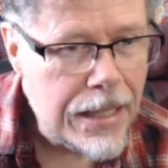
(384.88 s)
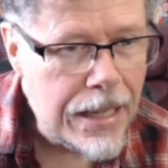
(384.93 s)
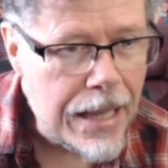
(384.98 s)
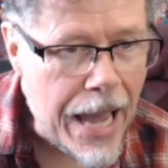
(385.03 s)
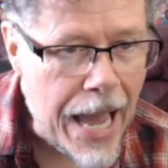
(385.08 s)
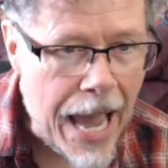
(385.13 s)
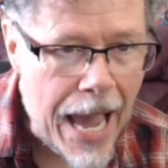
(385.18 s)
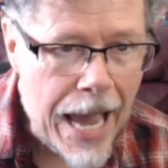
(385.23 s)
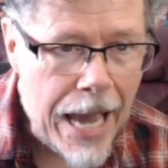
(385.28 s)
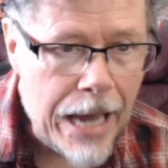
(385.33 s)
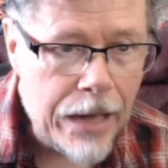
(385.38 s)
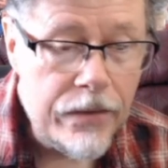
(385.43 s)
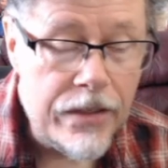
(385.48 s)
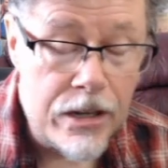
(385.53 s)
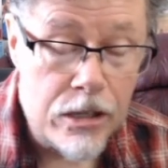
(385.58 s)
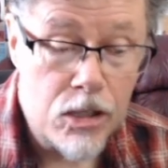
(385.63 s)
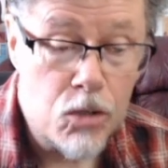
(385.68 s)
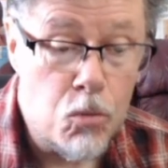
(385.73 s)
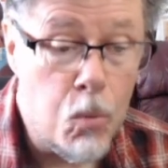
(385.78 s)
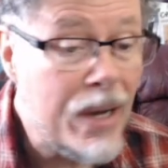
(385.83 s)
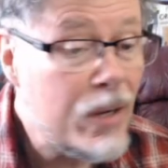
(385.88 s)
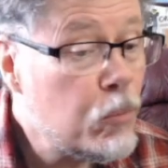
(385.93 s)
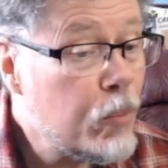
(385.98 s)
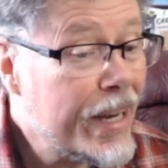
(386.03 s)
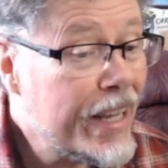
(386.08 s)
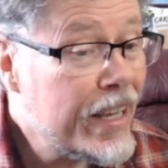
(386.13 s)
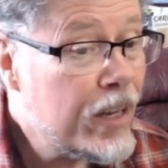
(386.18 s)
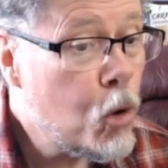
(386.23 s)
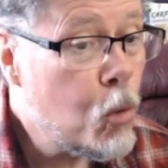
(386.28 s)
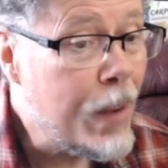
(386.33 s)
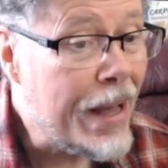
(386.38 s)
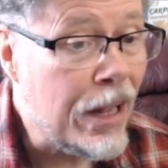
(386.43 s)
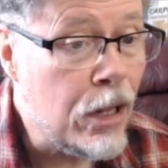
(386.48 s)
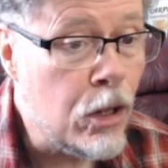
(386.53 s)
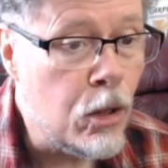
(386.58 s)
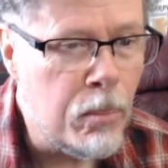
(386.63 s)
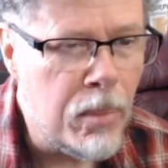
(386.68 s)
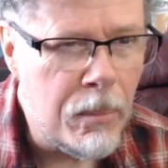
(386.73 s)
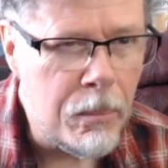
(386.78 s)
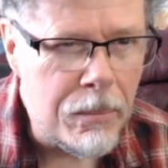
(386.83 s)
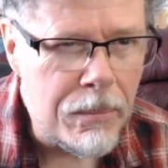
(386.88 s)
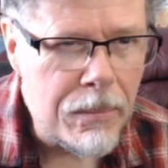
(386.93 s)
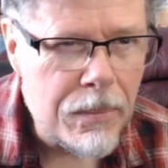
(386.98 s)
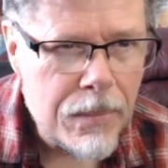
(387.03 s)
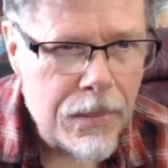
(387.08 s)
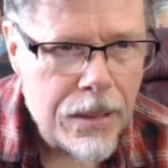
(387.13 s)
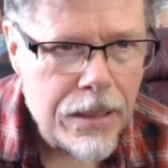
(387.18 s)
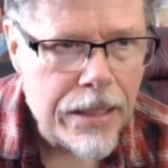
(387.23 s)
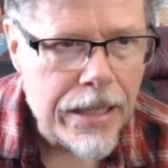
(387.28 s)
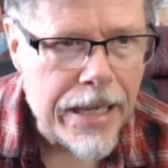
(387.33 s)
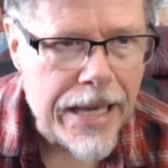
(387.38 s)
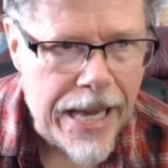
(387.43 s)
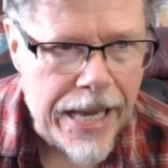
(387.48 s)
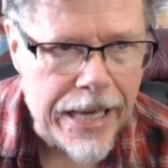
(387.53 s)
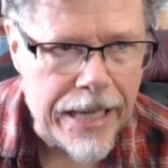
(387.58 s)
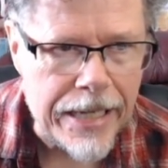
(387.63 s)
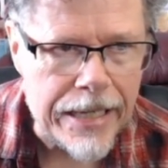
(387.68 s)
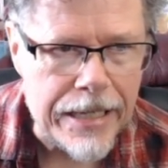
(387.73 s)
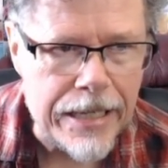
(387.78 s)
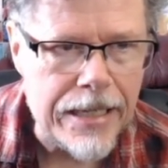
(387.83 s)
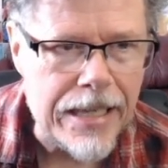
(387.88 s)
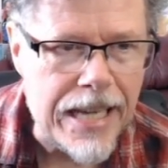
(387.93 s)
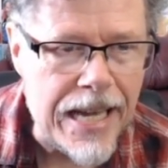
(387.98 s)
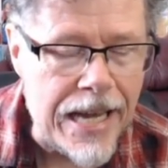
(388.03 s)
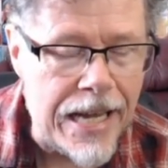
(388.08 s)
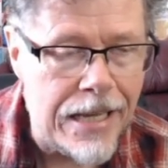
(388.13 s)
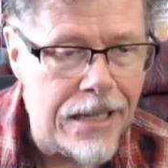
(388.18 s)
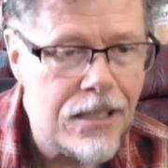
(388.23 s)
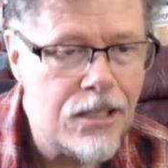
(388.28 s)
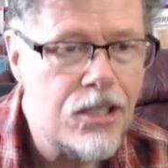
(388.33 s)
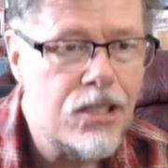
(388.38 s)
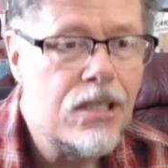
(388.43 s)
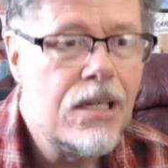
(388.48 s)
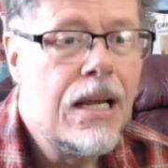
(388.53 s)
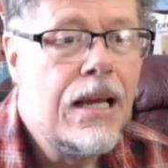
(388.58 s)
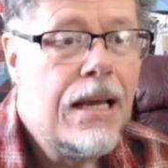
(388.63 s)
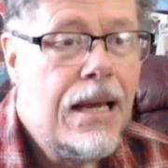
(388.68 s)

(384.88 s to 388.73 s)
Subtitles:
And there's one Ringo album in each.